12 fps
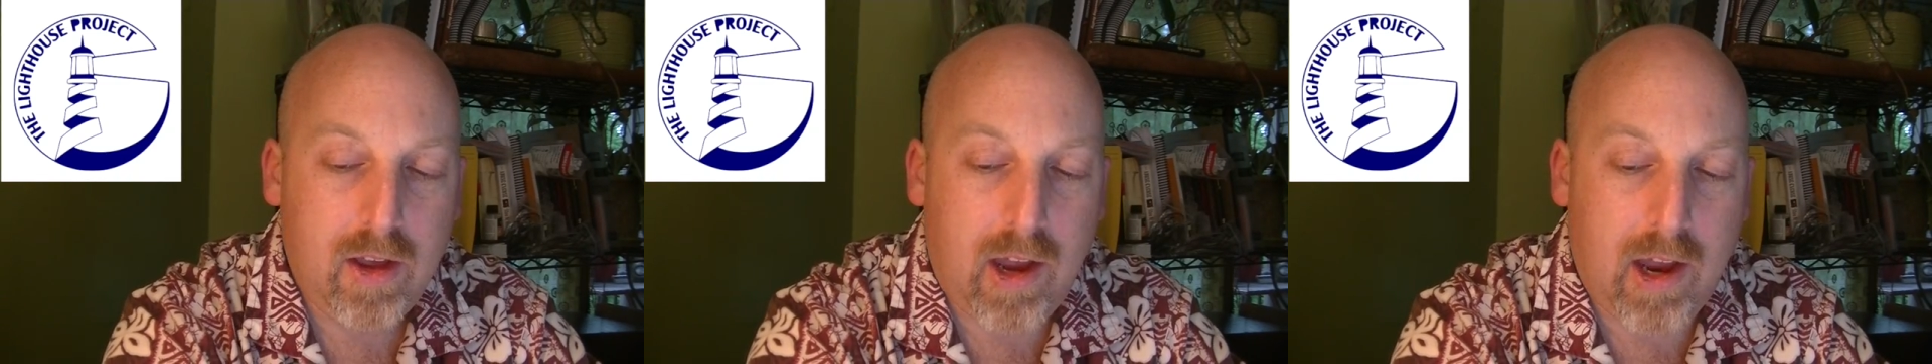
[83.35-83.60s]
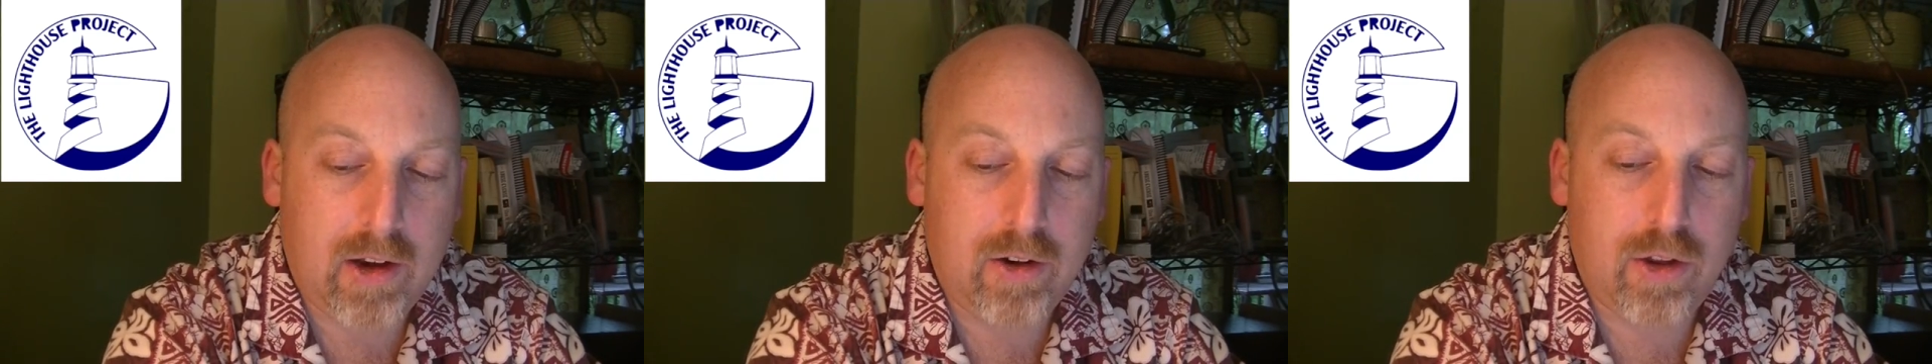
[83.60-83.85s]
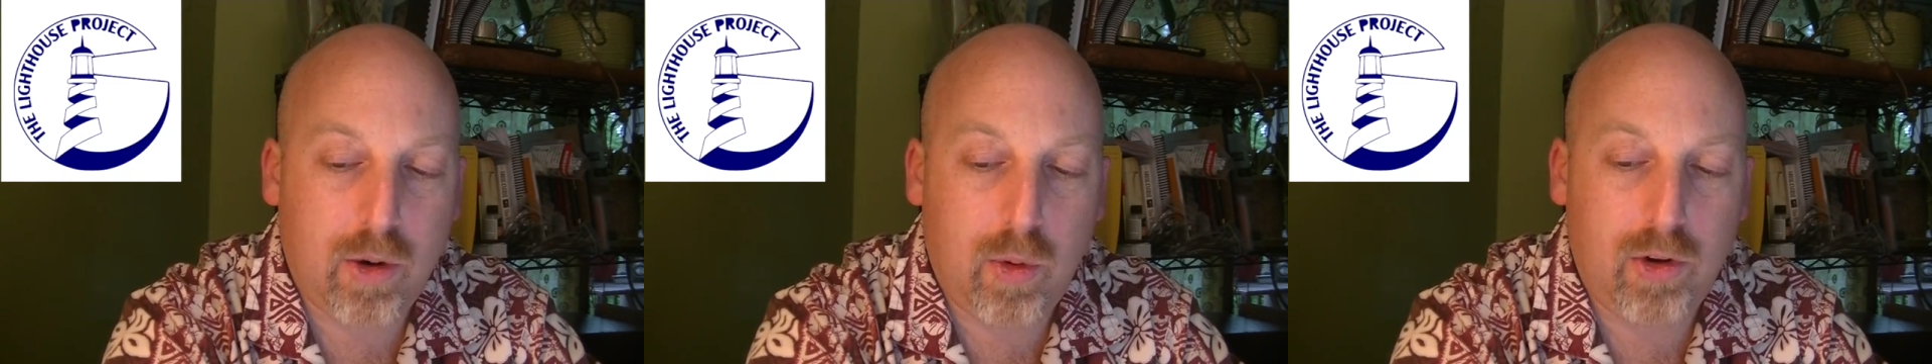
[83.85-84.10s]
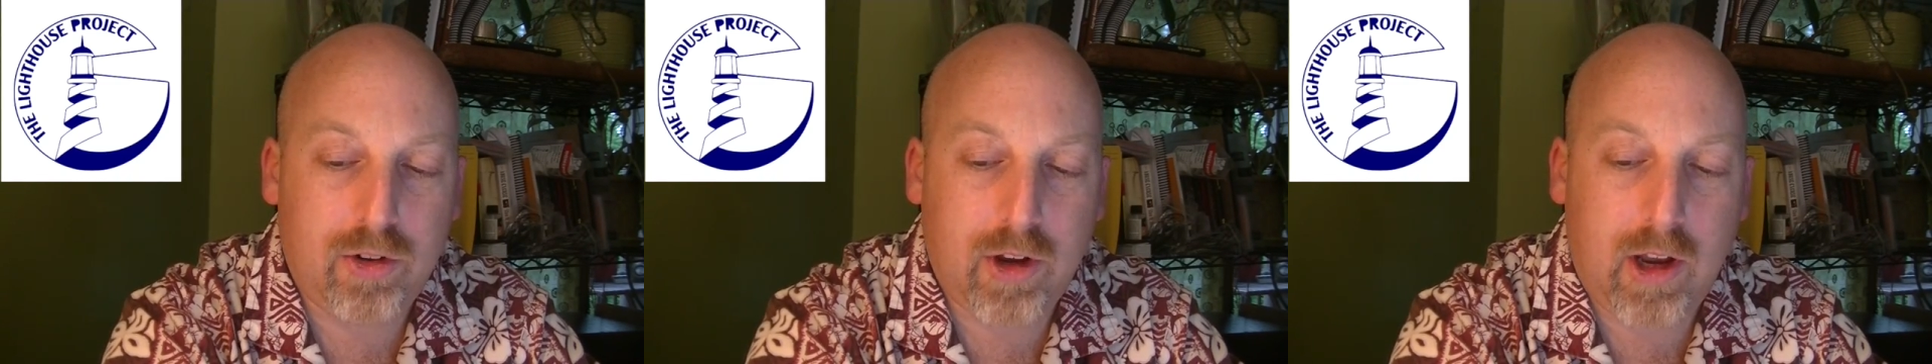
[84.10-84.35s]
And there
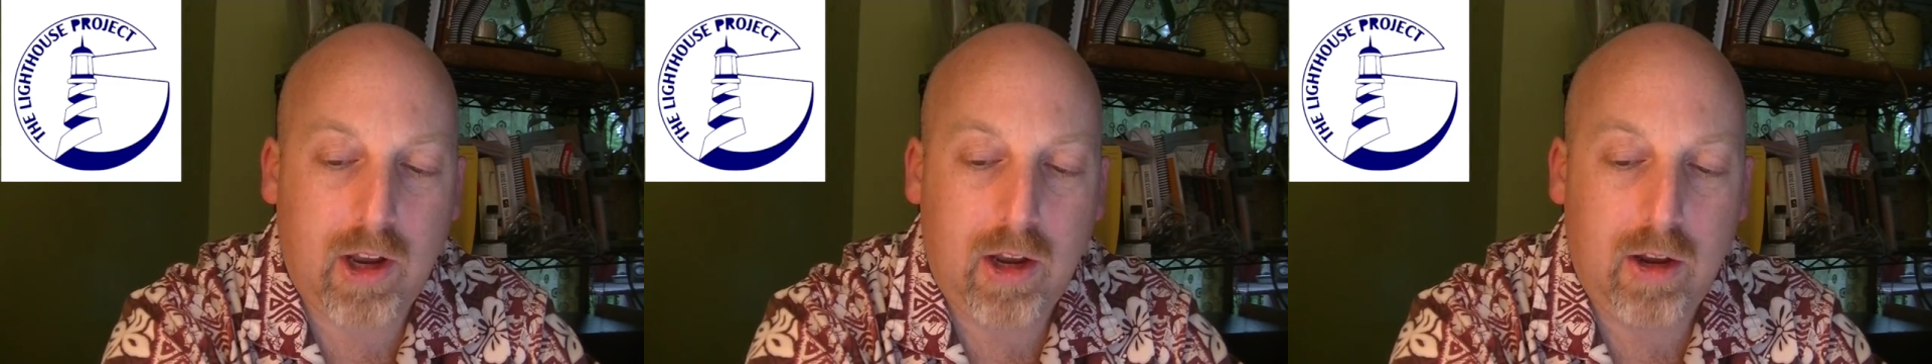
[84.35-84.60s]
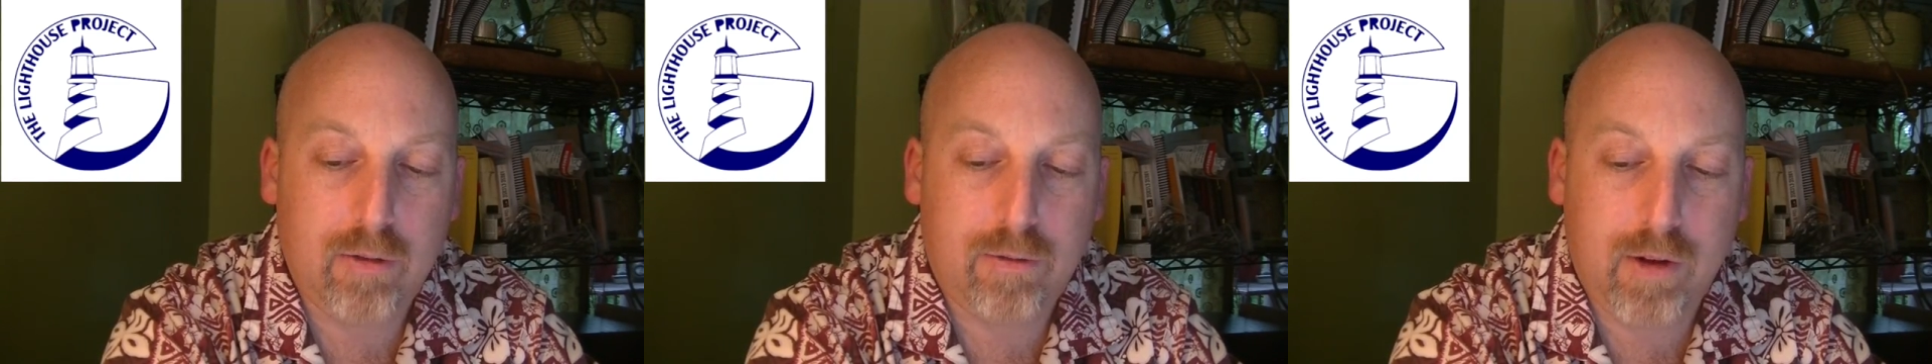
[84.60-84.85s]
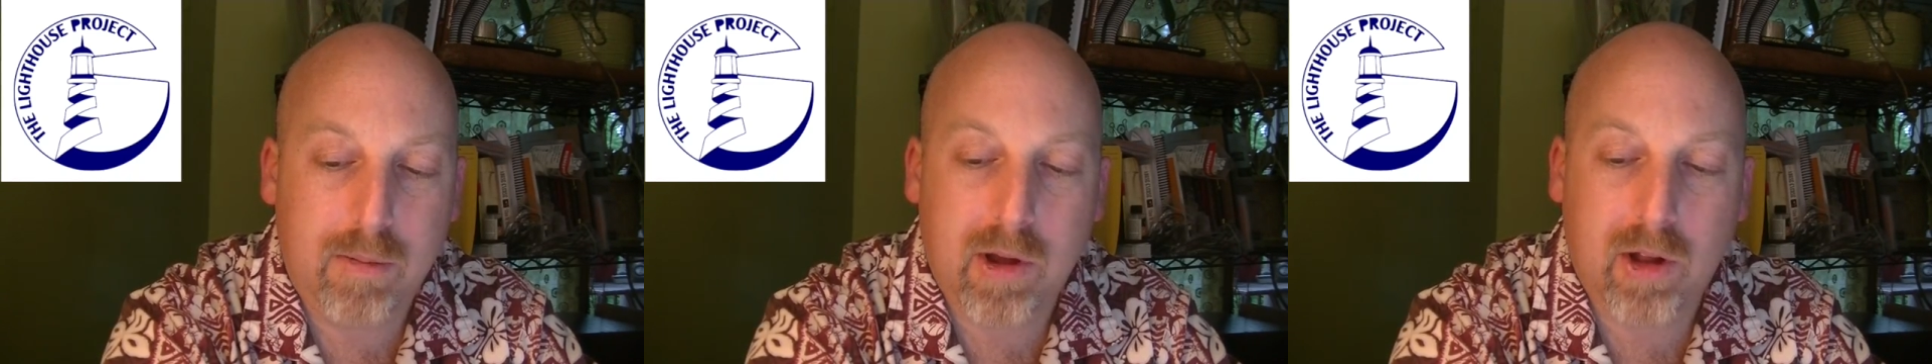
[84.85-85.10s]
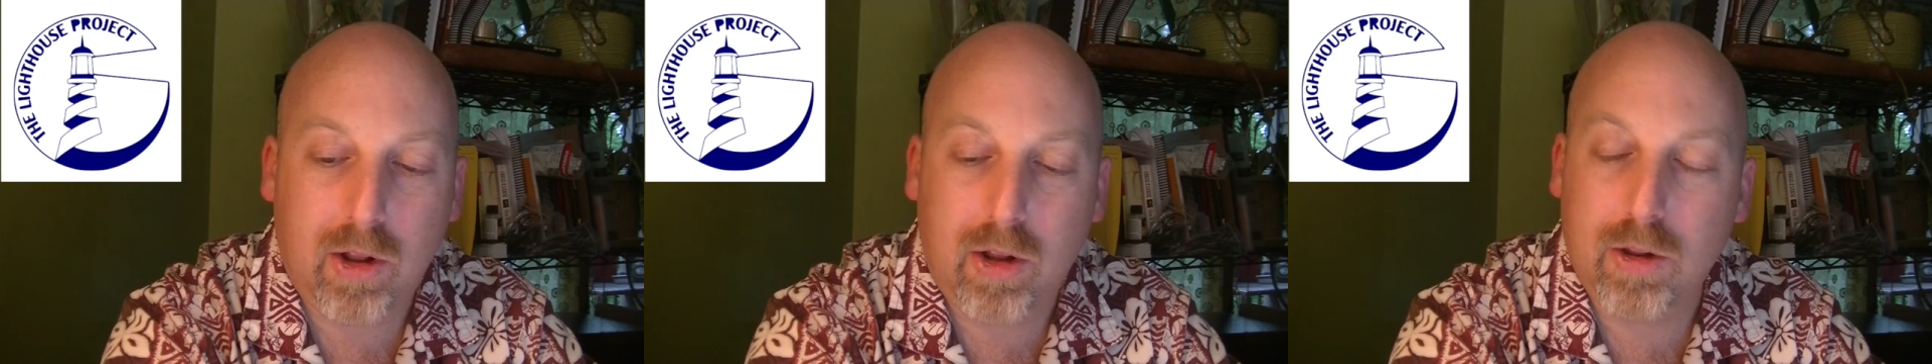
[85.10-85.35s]
was a
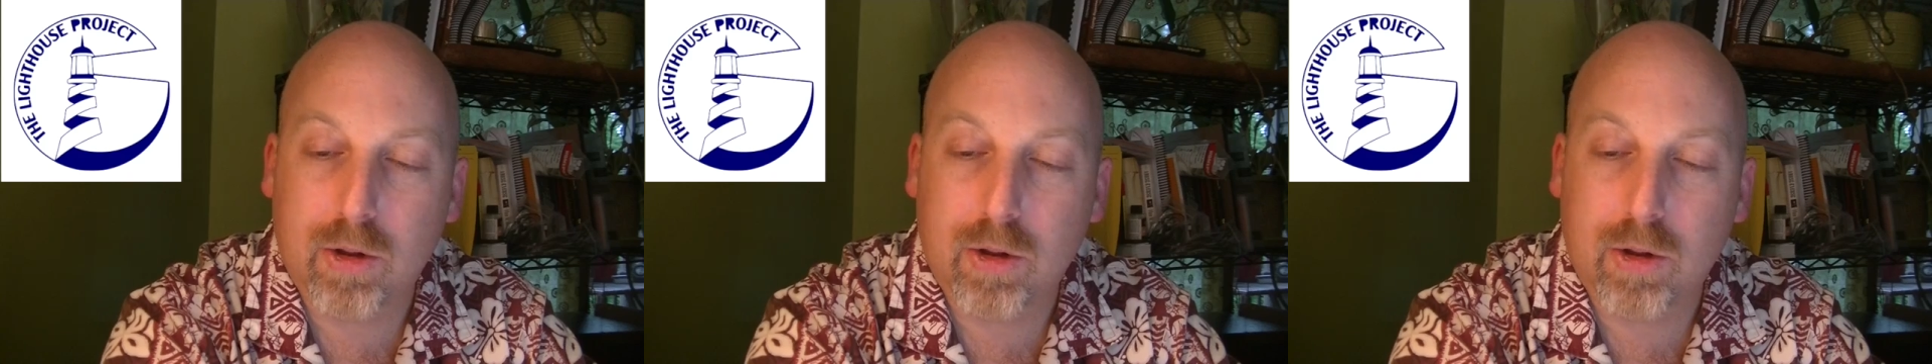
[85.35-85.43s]
female